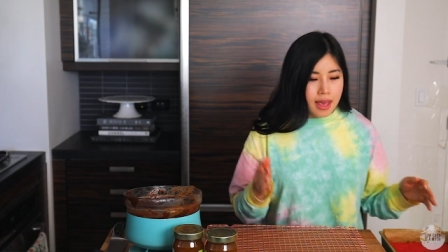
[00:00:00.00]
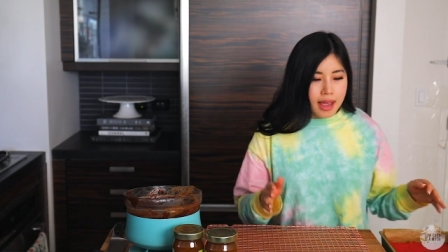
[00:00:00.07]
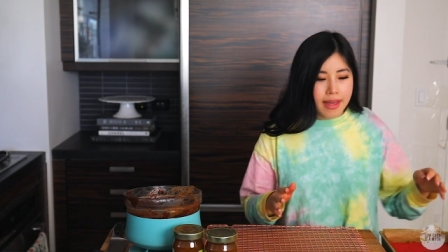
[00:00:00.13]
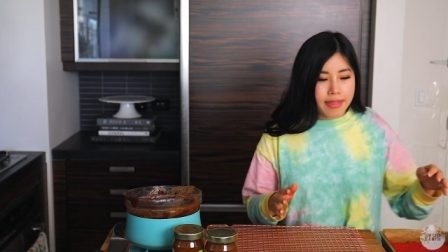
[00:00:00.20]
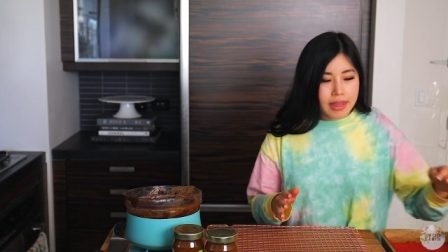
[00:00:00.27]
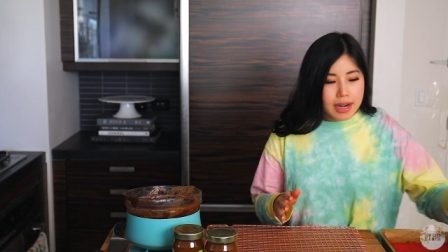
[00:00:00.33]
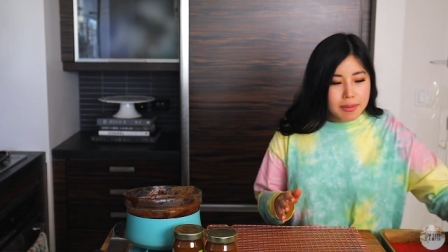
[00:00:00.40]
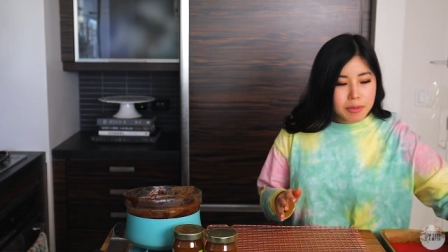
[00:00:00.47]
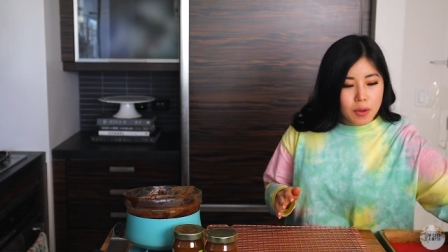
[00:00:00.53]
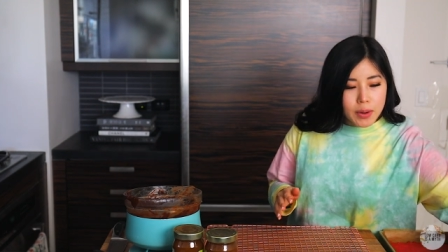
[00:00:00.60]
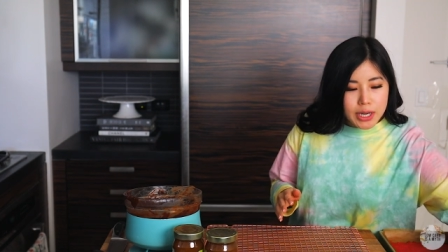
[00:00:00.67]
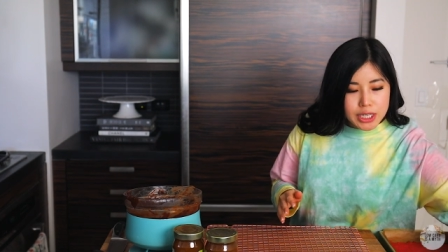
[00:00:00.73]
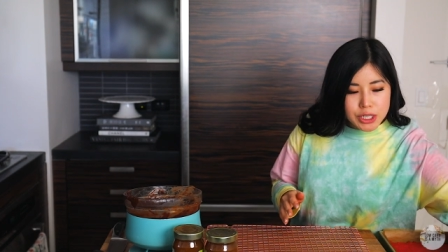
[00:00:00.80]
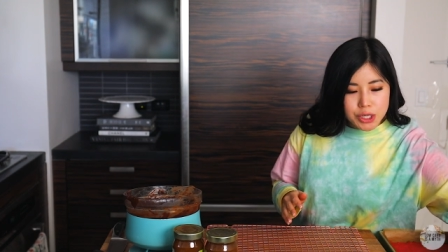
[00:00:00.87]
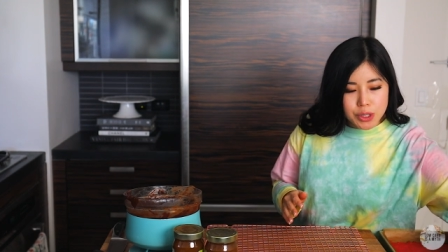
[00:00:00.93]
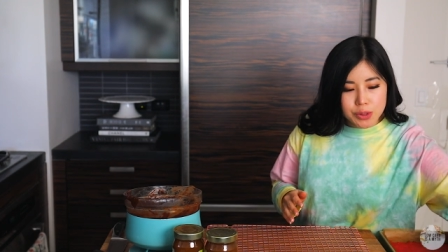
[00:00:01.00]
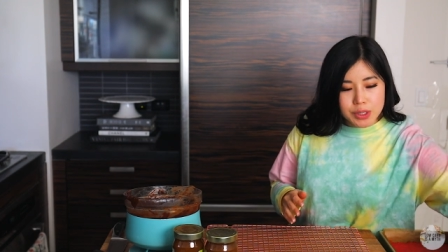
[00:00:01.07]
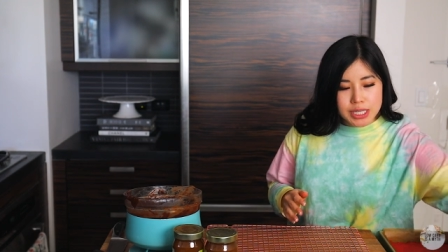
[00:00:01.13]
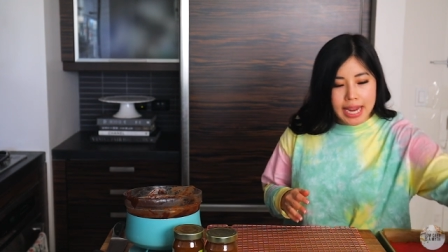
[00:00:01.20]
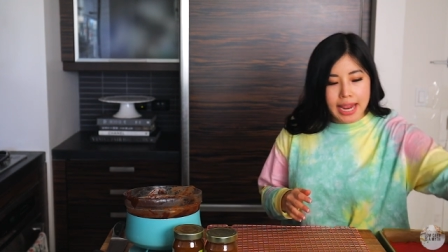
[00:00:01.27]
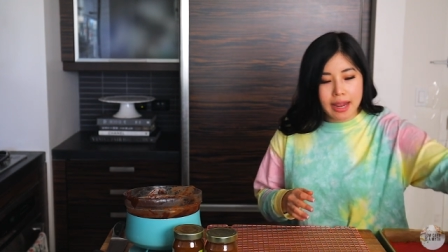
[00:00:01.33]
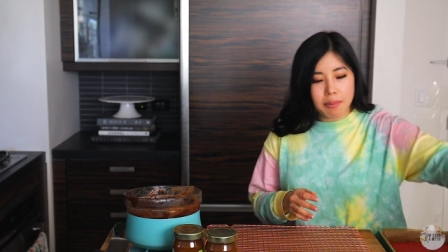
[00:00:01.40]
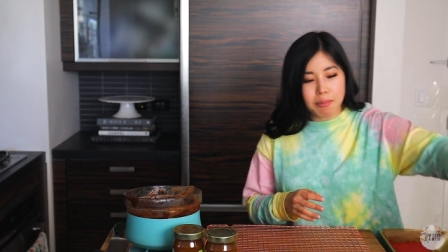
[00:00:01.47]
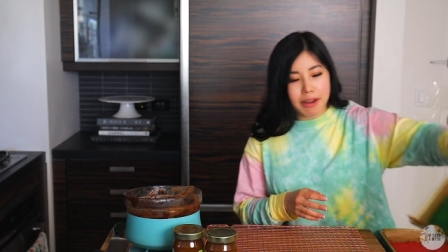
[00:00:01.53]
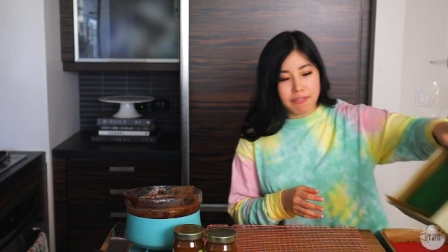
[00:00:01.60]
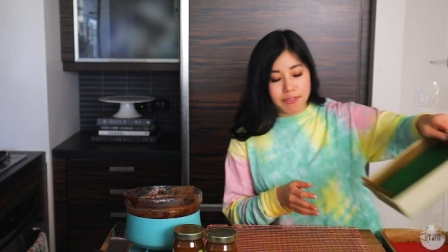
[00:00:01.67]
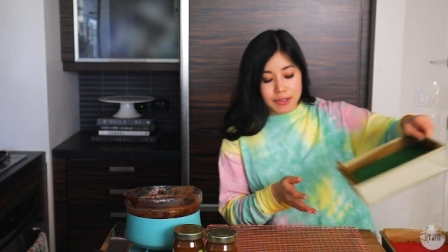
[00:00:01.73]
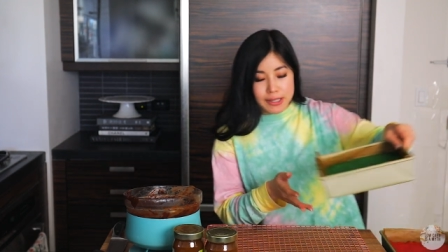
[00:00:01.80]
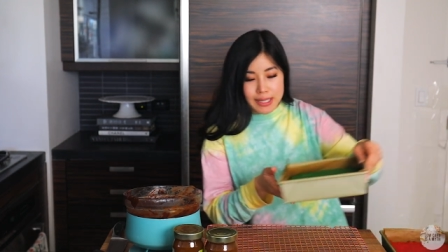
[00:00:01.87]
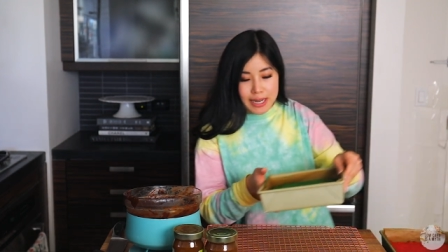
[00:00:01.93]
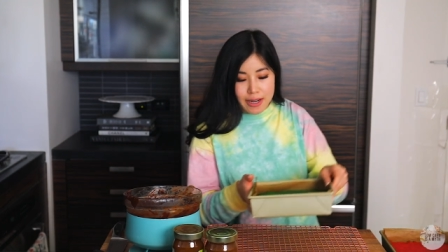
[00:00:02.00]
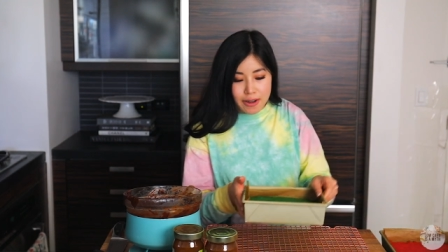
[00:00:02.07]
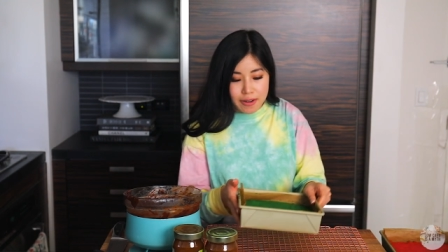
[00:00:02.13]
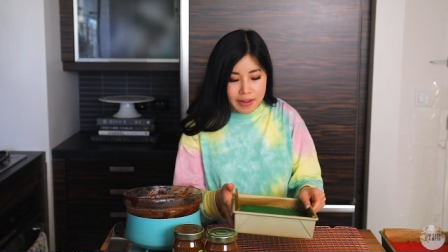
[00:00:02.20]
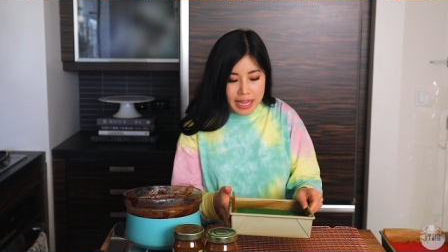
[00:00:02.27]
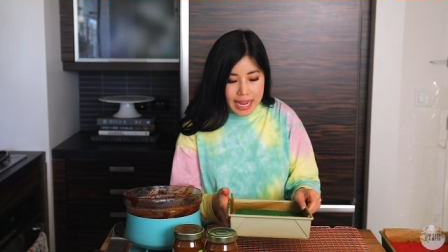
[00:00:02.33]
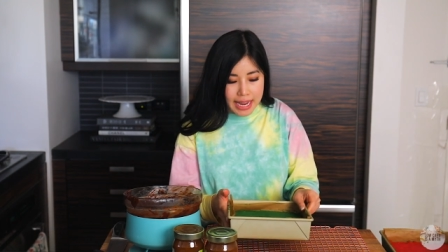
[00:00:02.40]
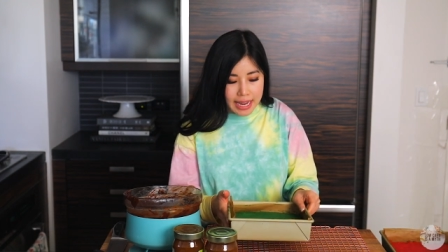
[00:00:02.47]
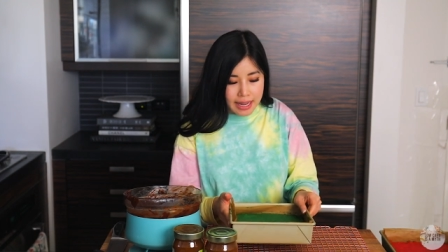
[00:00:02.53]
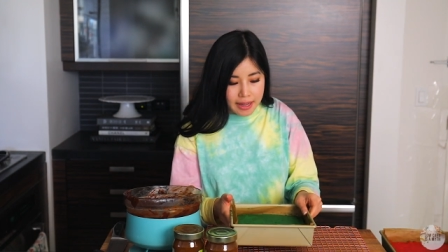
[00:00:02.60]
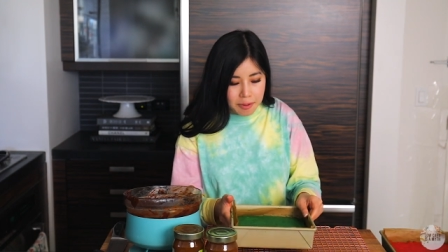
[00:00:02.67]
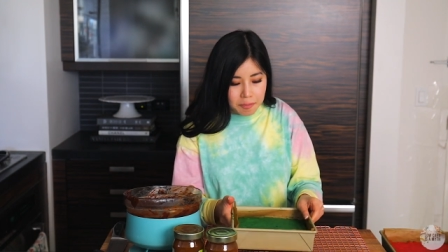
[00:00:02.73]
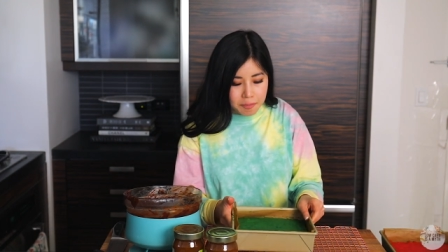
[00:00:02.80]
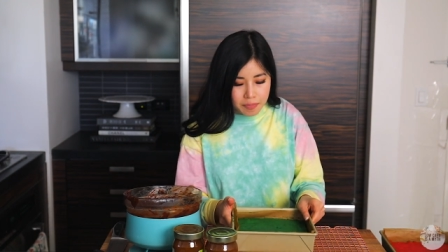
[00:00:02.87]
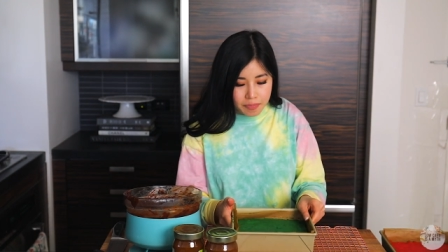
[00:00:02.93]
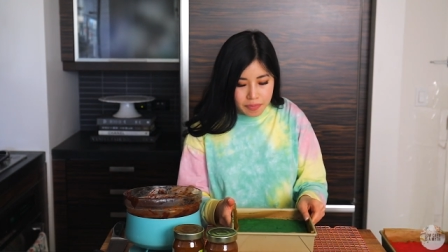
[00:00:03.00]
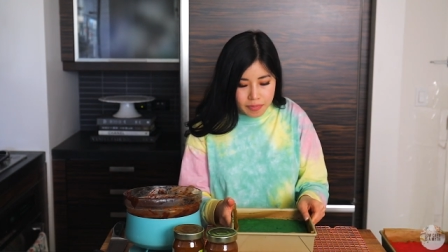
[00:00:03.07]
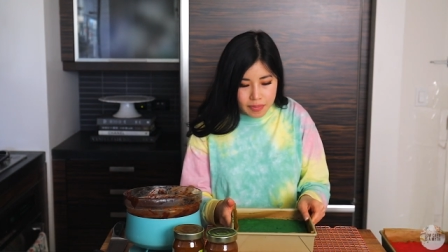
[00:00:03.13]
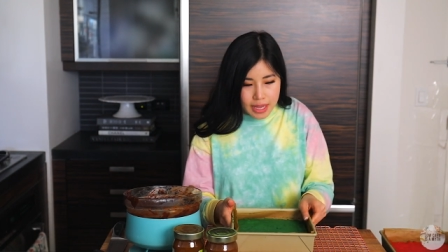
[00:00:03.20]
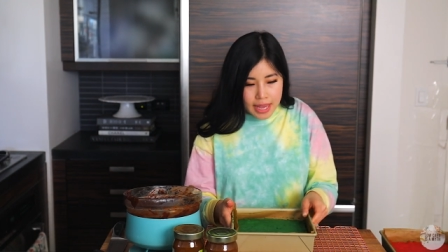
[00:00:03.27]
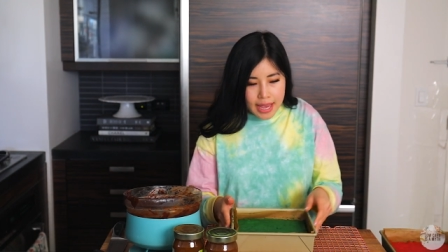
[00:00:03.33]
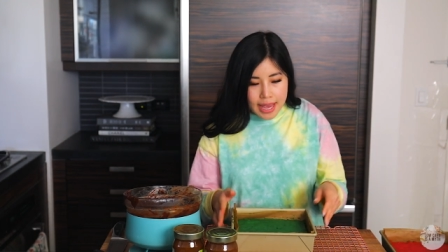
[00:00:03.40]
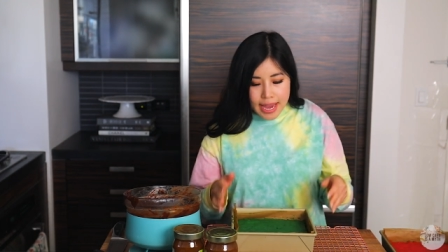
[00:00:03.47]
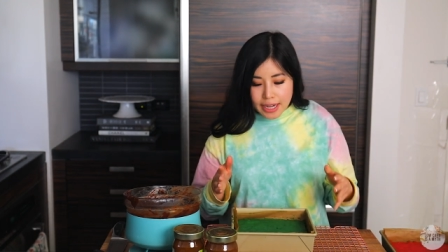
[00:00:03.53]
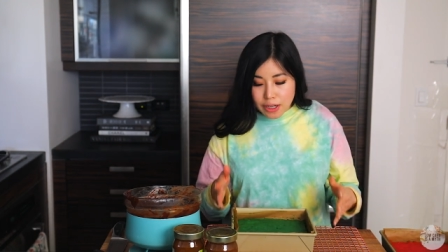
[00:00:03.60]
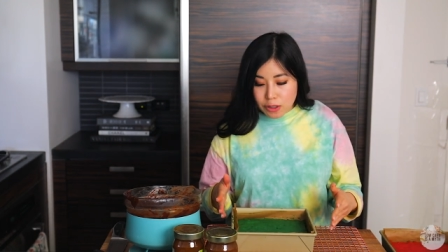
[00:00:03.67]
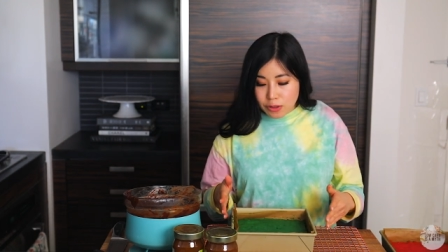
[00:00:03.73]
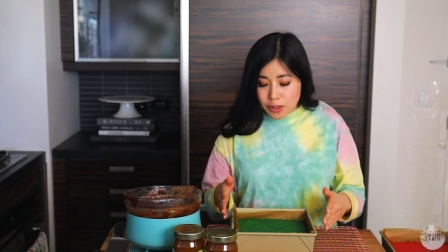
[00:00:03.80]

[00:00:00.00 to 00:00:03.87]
And then I'm going to take my first layer of cake and you'll